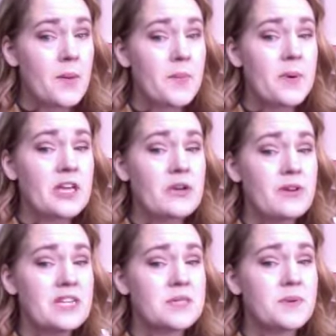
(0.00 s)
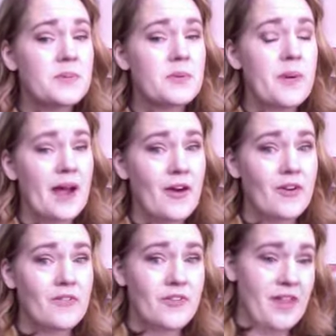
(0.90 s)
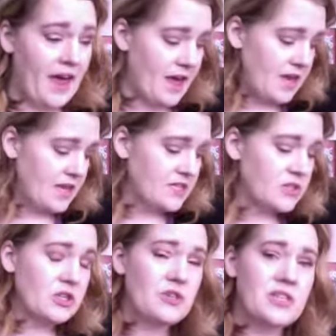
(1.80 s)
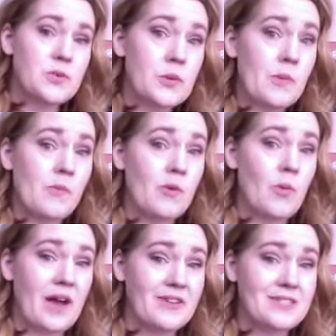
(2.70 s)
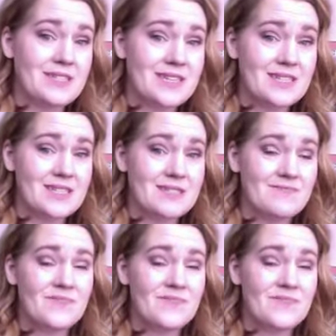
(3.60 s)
But you need to be prepared for that. And so you need to remember why you did this.